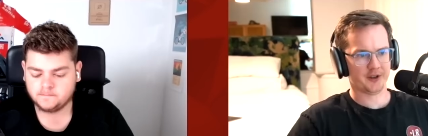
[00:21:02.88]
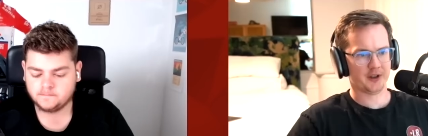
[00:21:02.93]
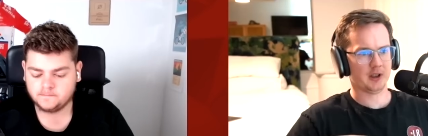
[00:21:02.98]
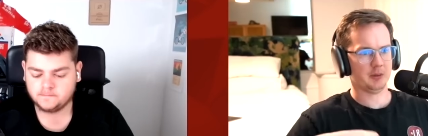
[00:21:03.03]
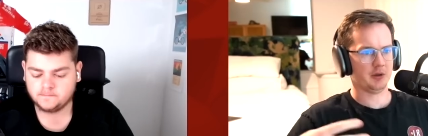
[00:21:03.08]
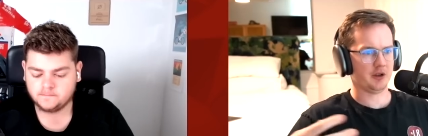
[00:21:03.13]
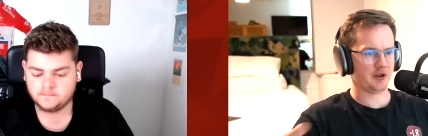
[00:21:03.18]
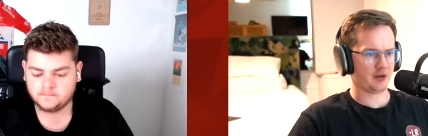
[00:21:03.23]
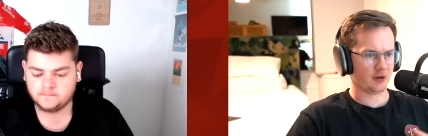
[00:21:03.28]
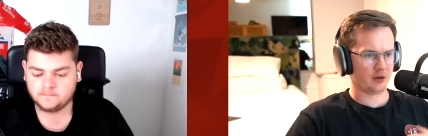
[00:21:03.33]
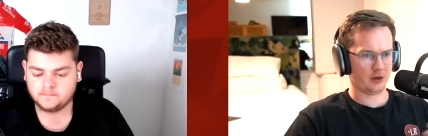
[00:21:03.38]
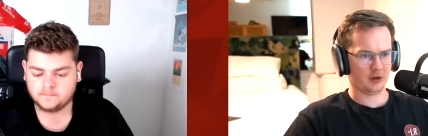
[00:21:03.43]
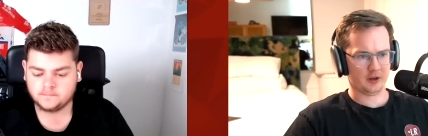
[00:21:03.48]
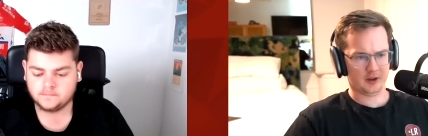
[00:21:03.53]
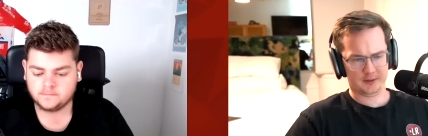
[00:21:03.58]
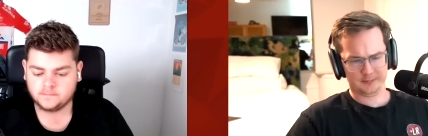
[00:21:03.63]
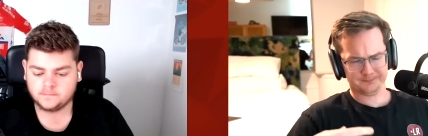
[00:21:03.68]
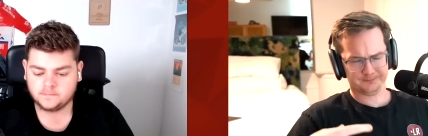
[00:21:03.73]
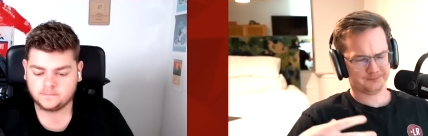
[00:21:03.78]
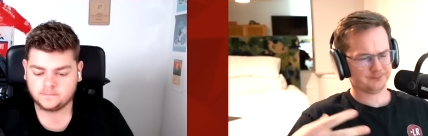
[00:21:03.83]
Speaker 1: going to be strong in
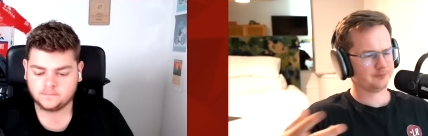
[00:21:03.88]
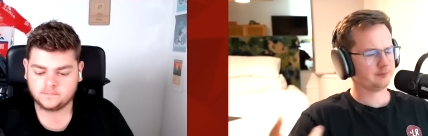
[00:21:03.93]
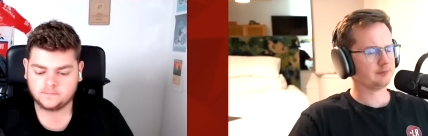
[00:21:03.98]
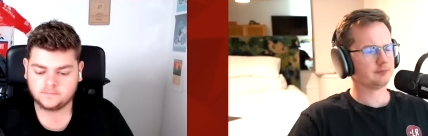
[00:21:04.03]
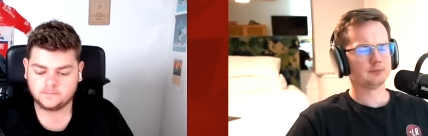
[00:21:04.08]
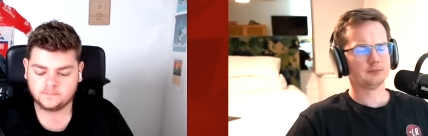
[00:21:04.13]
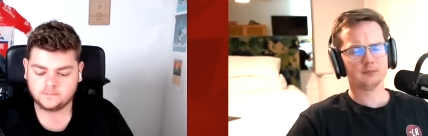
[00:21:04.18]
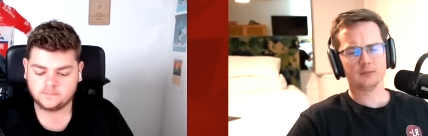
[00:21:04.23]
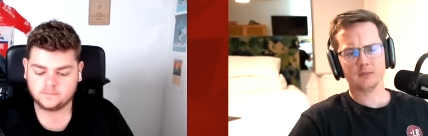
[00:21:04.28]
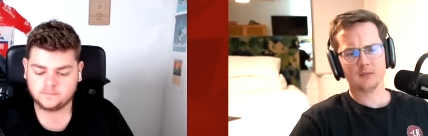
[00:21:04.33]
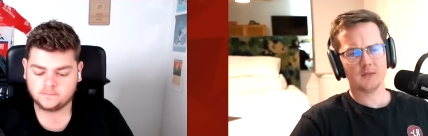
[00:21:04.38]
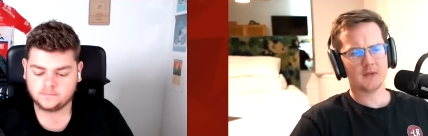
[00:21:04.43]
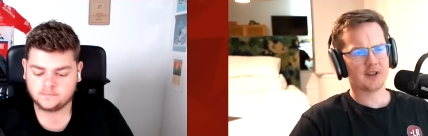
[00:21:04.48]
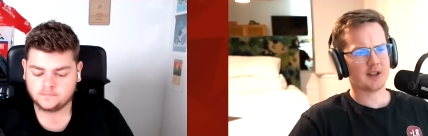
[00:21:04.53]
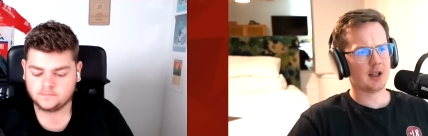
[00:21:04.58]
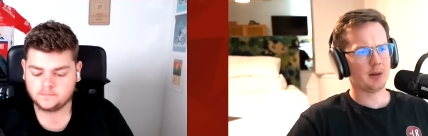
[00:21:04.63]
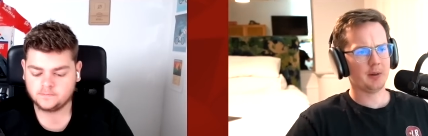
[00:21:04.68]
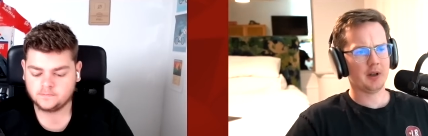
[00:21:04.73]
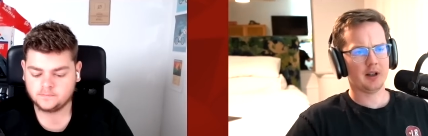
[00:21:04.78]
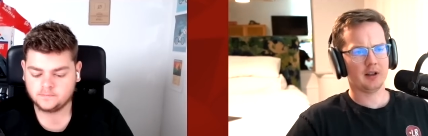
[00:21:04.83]

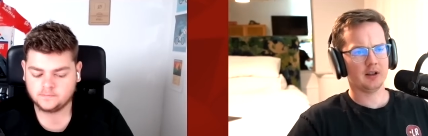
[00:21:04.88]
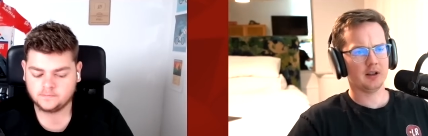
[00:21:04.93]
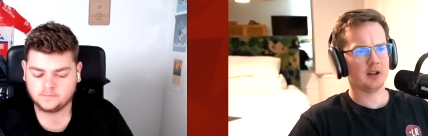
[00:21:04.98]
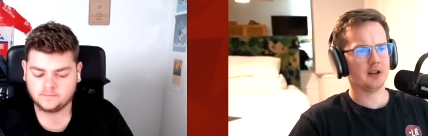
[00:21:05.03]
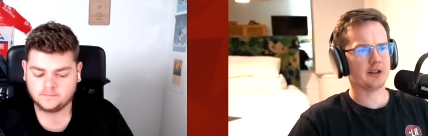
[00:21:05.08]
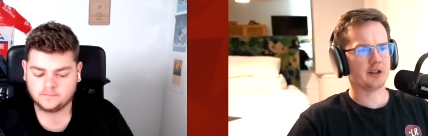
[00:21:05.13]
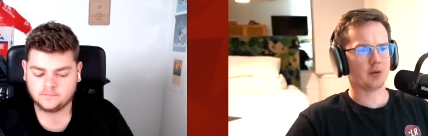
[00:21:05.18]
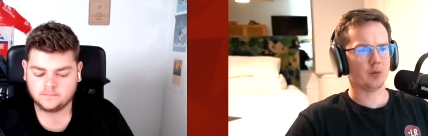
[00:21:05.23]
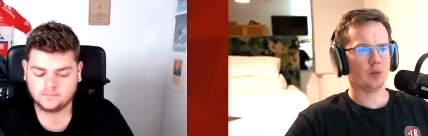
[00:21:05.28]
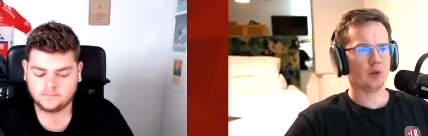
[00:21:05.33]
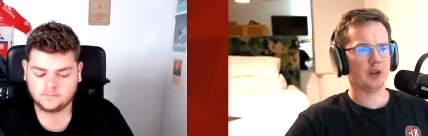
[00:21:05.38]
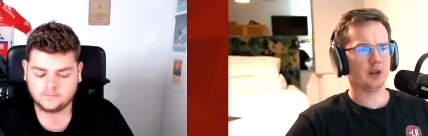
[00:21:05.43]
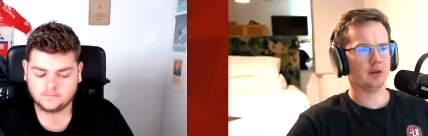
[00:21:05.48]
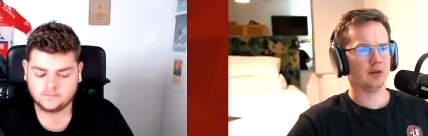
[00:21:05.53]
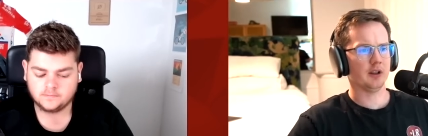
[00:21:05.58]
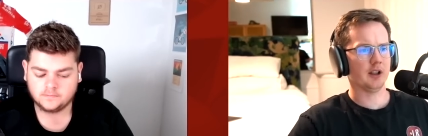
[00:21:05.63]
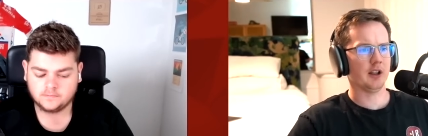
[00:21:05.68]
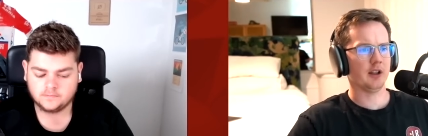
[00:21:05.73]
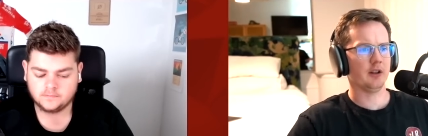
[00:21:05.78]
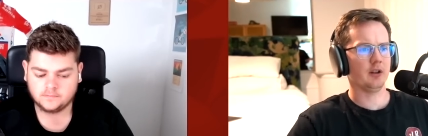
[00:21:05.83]
some areas and weaker in
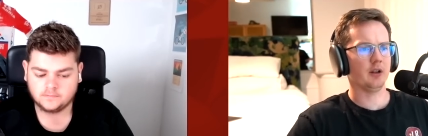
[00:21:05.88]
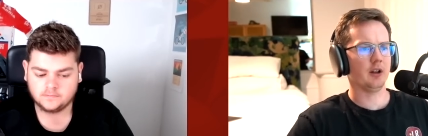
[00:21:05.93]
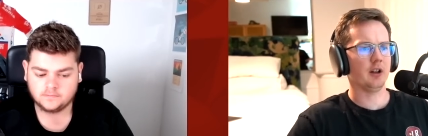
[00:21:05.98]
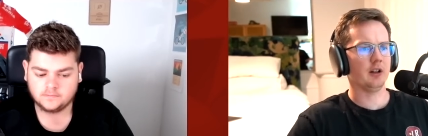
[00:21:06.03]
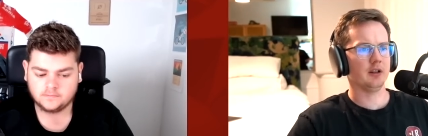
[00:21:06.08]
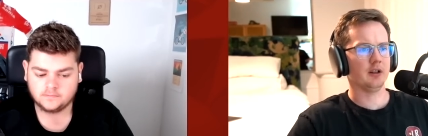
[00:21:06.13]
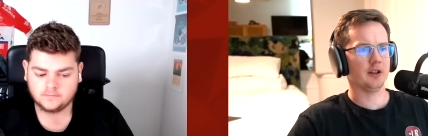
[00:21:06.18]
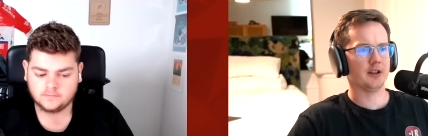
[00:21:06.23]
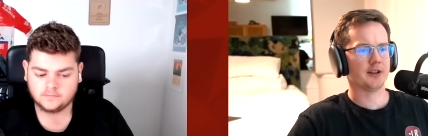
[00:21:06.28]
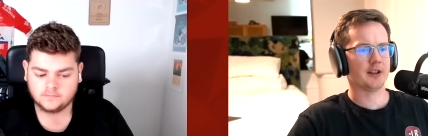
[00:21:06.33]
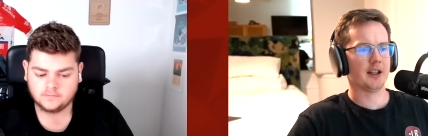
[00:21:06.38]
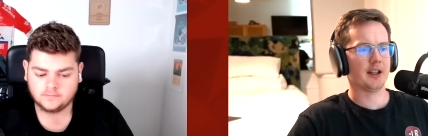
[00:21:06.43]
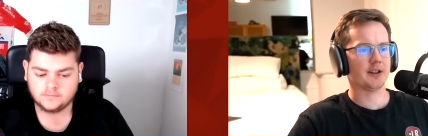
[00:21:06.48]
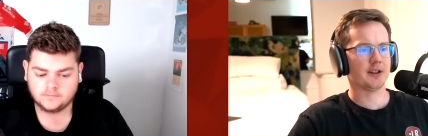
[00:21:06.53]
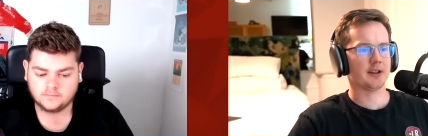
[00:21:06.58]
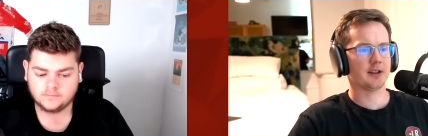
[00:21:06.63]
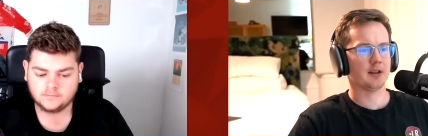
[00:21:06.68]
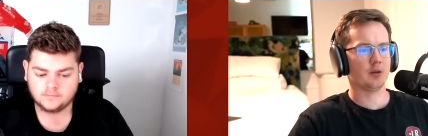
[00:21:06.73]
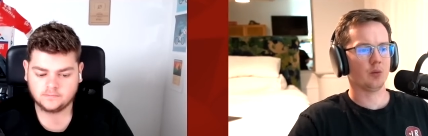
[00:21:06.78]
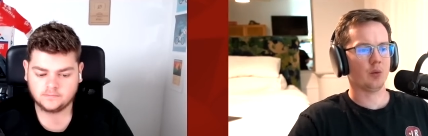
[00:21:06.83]
other areas.
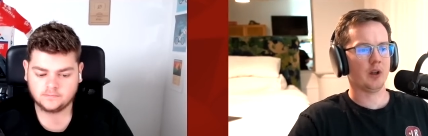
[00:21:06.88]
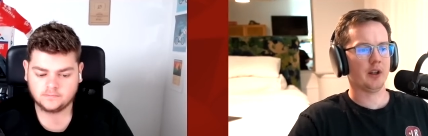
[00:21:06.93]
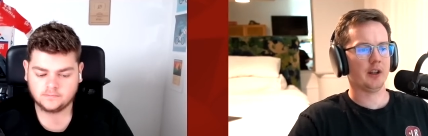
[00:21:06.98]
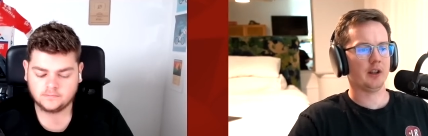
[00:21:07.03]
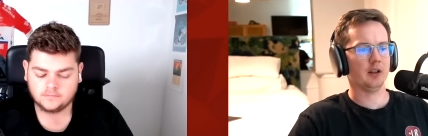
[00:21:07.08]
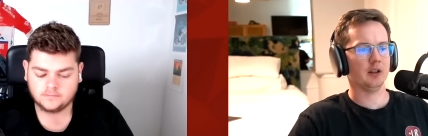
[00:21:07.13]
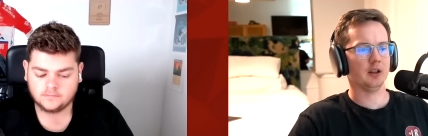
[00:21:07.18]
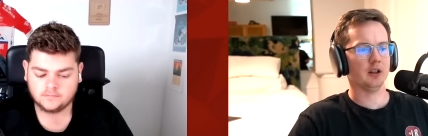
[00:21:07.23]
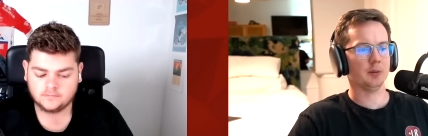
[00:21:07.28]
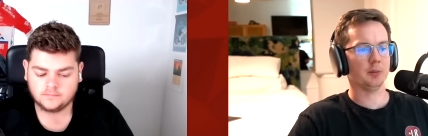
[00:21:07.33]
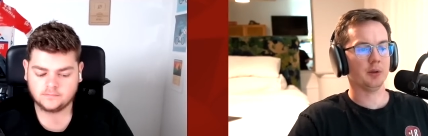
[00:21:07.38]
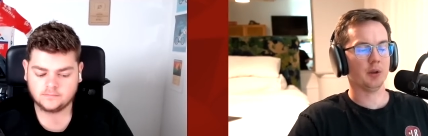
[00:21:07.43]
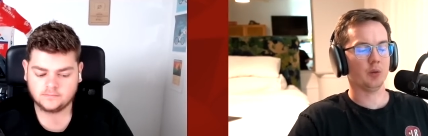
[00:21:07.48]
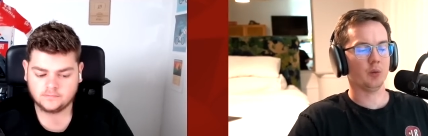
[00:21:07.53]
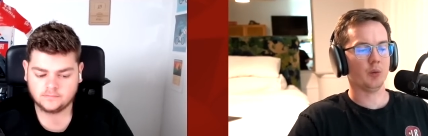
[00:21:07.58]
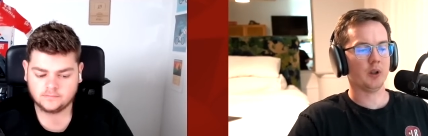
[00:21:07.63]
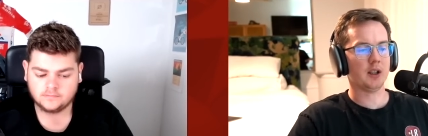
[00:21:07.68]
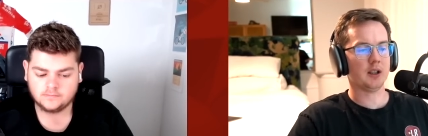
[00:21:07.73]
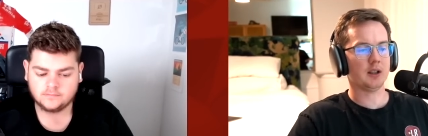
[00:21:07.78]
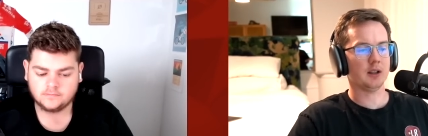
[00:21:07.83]
That's where they're a little bit
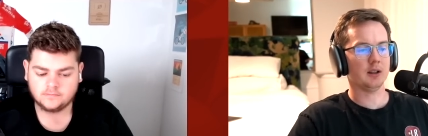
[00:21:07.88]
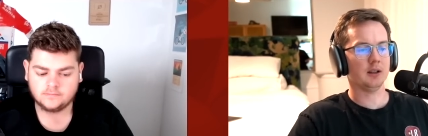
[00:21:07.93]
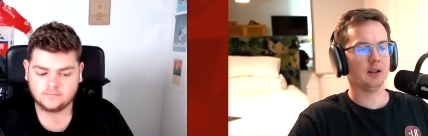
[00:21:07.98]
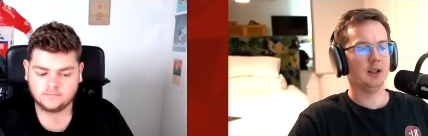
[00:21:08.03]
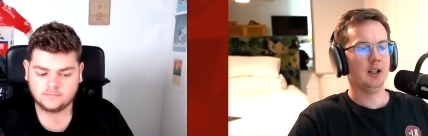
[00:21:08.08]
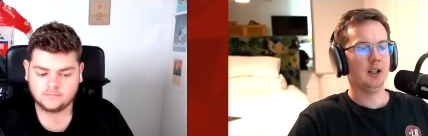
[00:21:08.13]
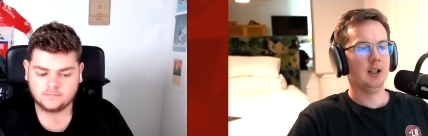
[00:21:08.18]
weaker.